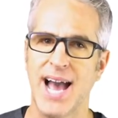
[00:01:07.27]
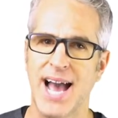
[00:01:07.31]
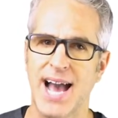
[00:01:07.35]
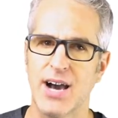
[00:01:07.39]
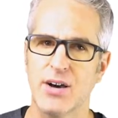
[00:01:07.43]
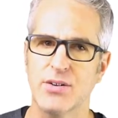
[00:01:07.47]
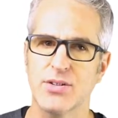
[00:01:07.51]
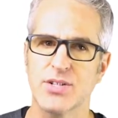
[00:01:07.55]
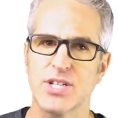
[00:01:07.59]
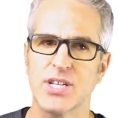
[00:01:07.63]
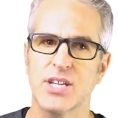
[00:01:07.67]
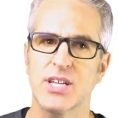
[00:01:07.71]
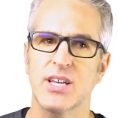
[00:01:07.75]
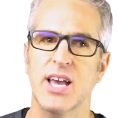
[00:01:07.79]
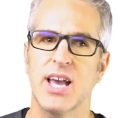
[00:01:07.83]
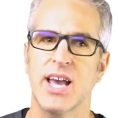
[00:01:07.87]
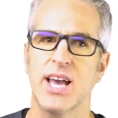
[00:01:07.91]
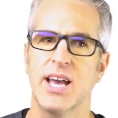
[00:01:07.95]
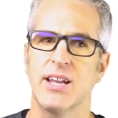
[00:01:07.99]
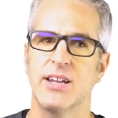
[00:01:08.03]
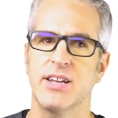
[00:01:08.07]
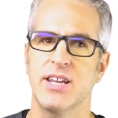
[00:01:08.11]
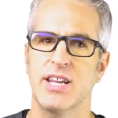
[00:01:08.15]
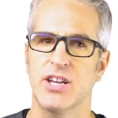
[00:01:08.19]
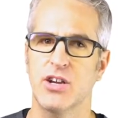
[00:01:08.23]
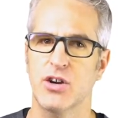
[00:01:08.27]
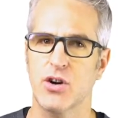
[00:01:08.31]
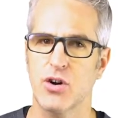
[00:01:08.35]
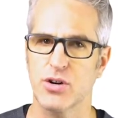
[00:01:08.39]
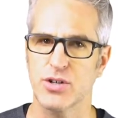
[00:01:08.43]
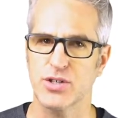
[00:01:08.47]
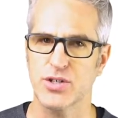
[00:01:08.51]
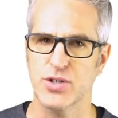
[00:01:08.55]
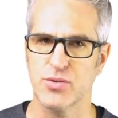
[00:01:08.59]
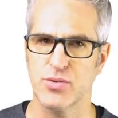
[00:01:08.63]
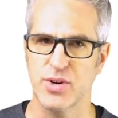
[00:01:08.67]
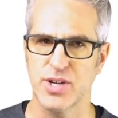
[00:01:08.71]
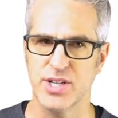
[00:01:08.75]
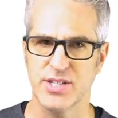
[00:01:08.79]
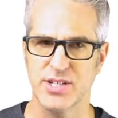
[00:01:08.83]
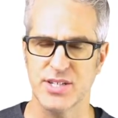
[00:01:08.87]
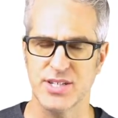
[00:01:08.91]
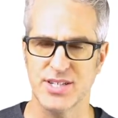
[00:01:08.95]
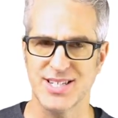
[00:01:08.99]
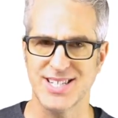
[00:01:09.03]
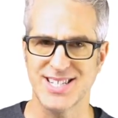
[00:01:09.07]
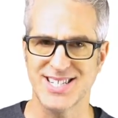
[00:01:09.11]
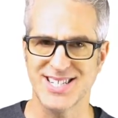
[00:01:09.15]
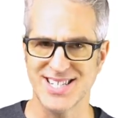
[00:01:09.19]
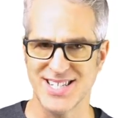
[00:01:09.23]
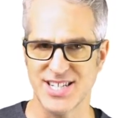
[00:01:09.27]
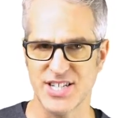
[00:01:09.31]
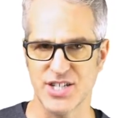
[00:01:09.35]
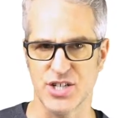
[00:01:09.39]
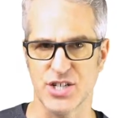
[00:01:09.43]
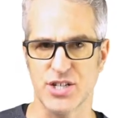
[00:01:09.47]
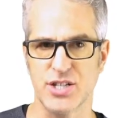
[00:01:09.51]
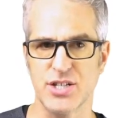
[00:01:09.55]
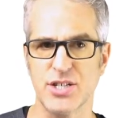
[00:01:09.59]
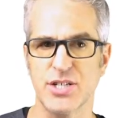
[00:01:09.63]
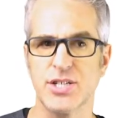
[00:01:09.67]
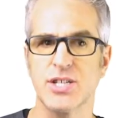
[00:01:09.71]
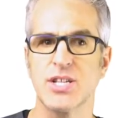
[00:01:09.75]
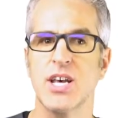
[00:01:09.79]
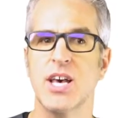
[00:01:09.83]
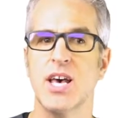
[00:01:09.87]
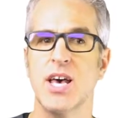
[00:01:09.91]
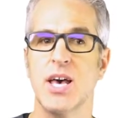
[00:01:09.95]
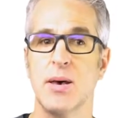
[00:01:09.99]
housing, and incarceration decisions